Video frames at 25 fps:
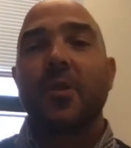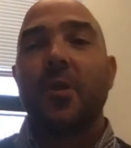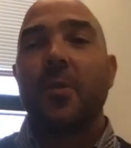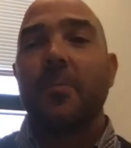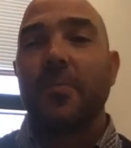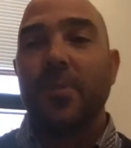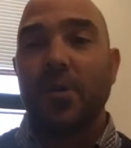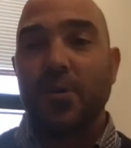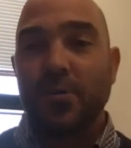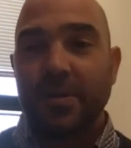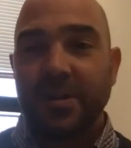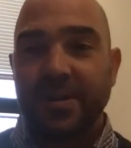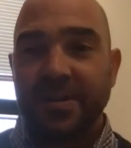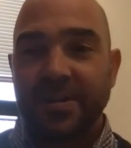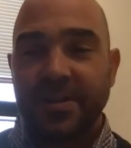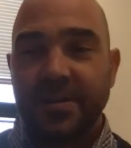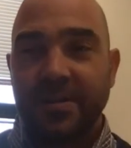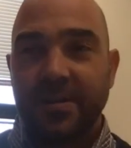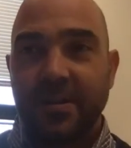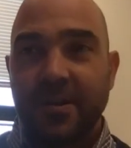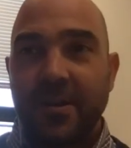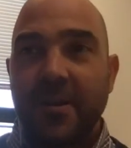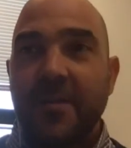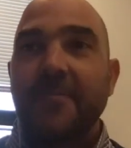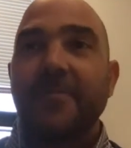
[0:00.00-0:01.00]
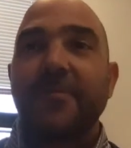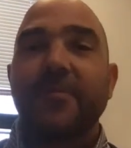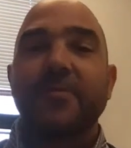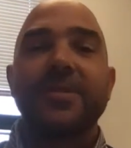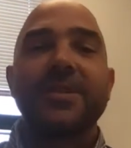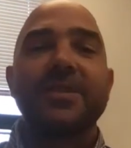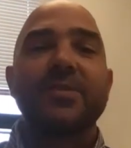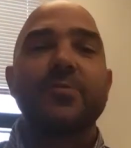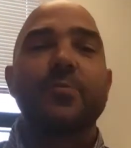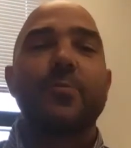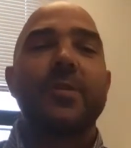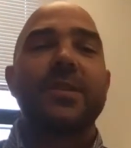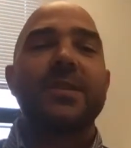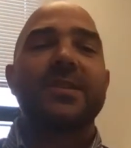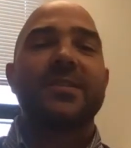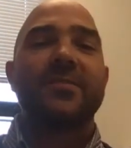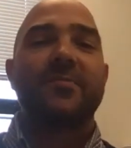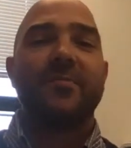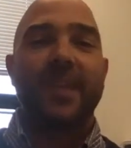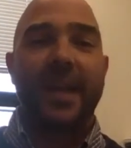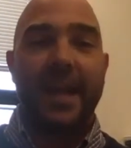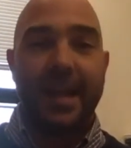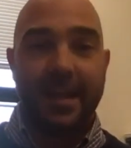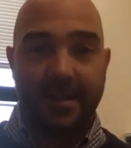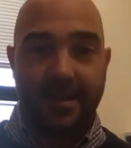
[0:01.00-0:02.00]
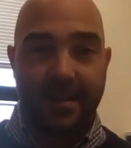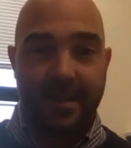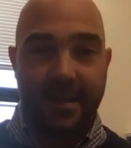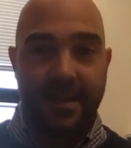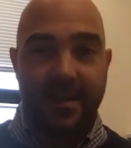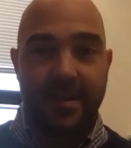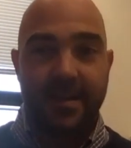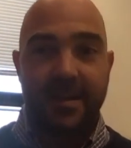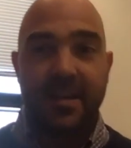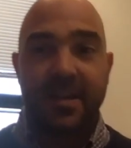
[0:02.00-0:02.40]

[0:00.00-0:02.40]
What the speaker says: MOOCs versus what is the reality.